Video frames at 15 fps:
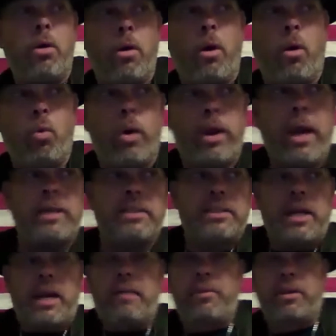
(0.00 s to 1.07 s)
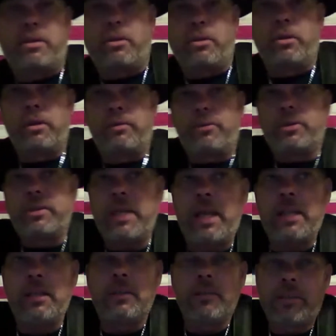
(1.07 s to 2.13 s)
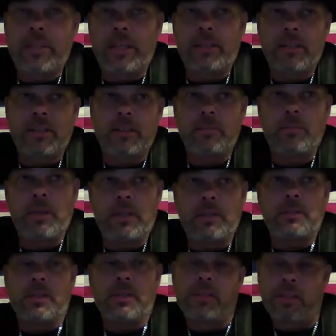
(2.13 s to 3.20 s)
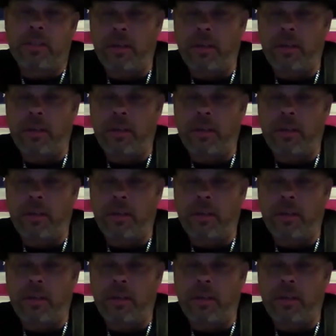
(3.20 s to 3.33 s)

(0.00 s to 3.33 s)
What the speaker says: when I said I've been doing it for 10 years, that doesn't mean just the